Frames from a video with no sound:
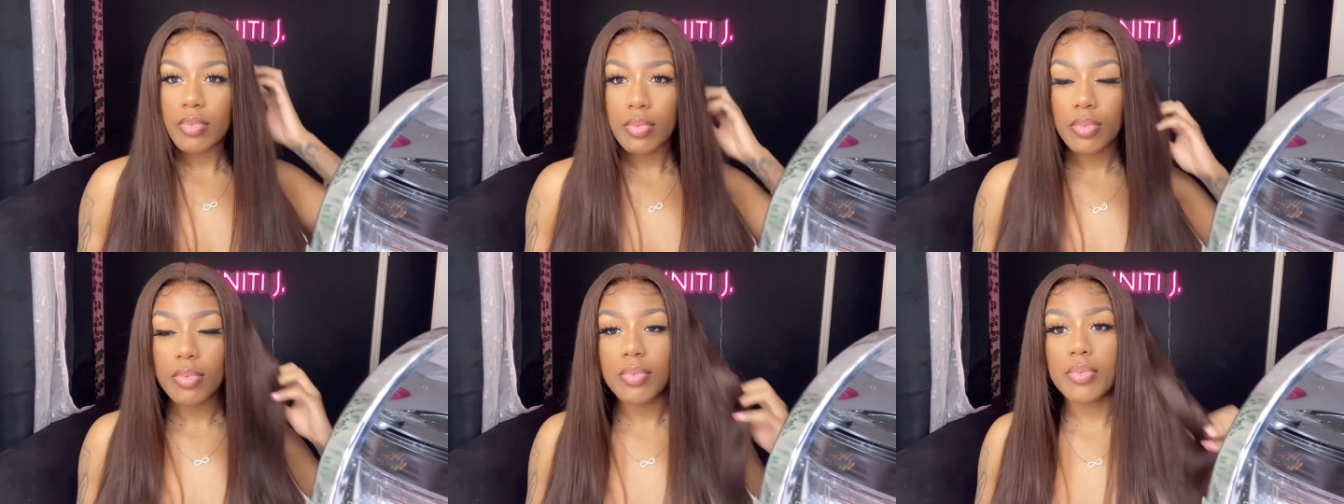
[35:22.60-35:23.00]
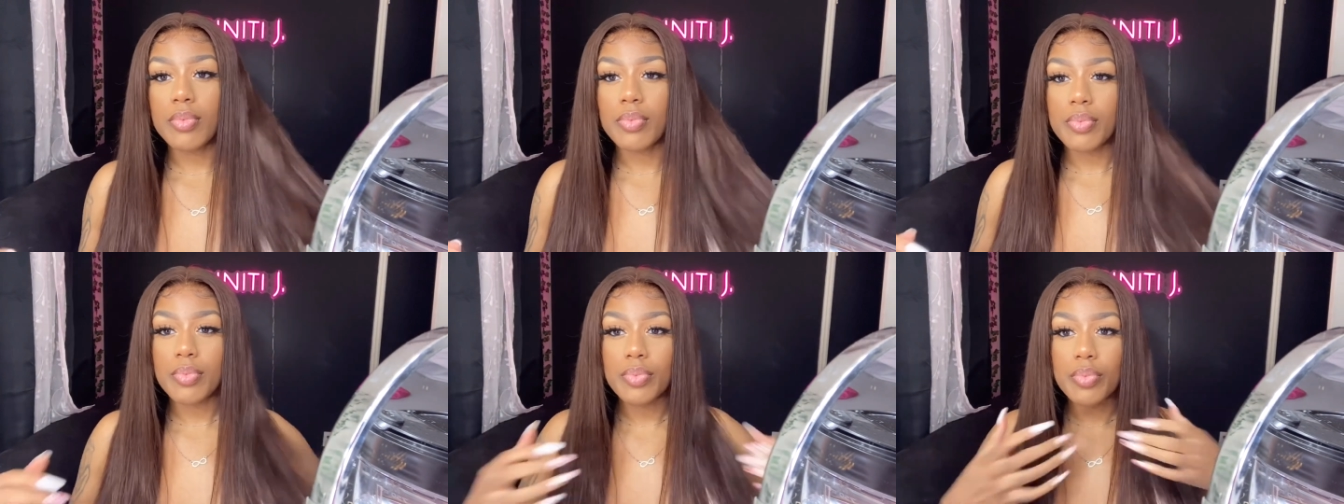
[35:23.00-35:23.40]

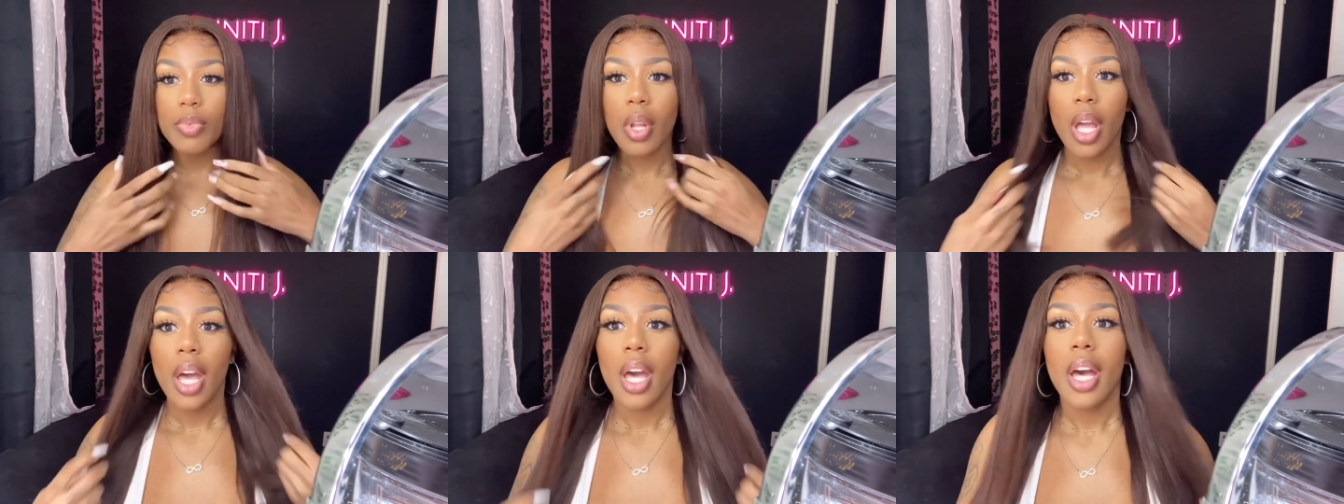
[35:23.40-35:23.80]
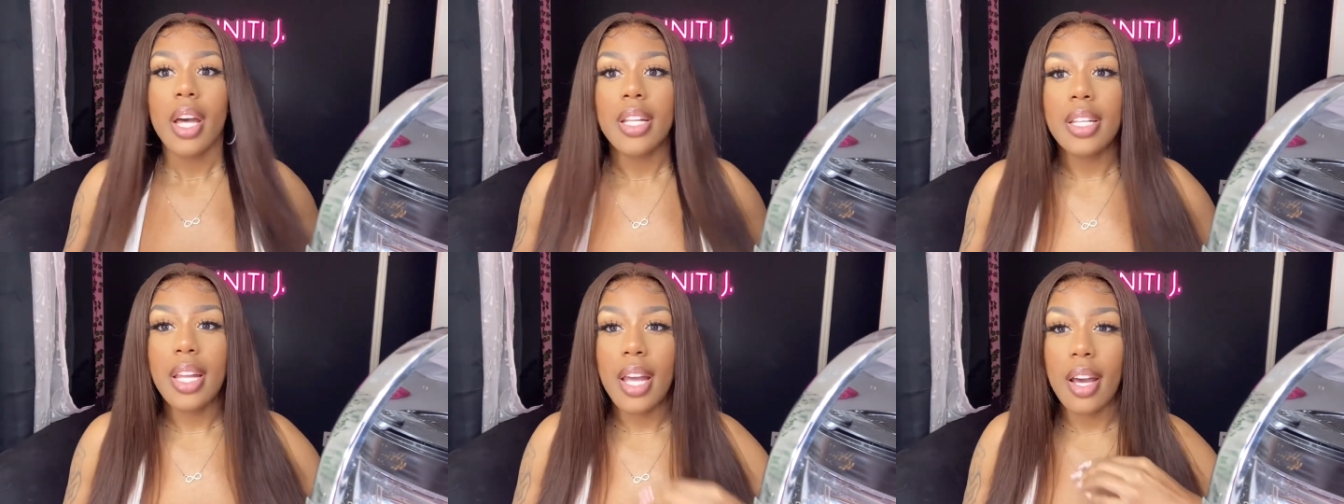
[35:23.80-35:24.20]
Mm-hmm.
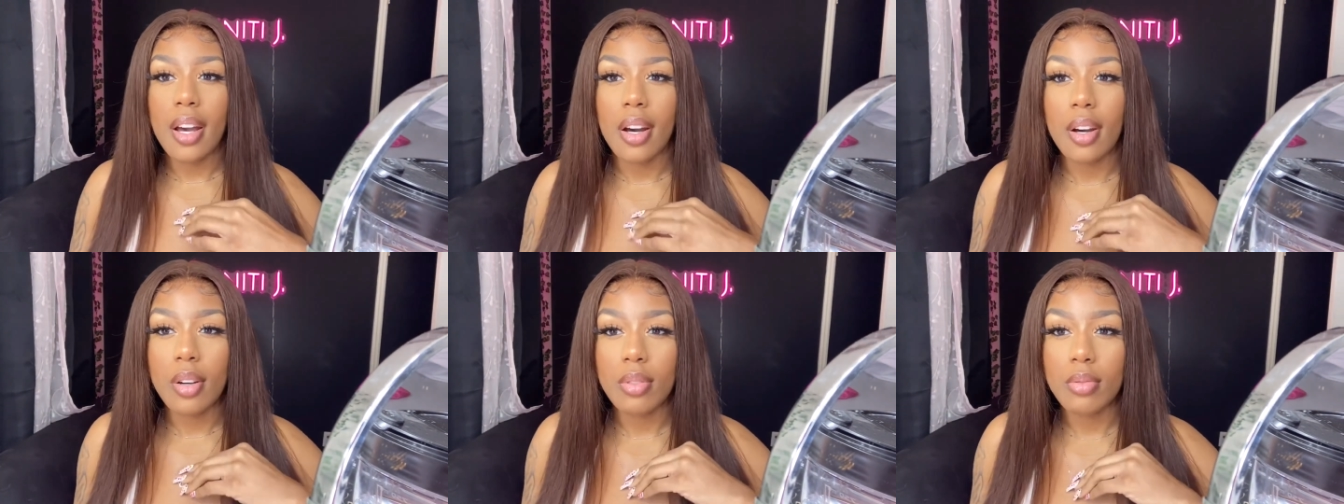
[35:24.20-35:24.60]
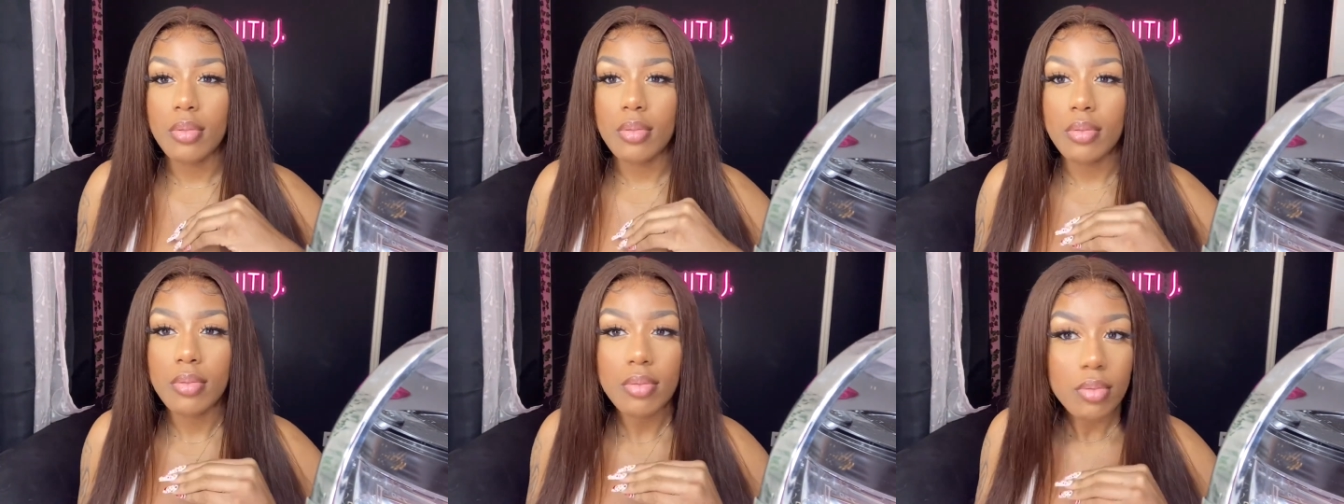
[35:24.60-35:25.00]
Now,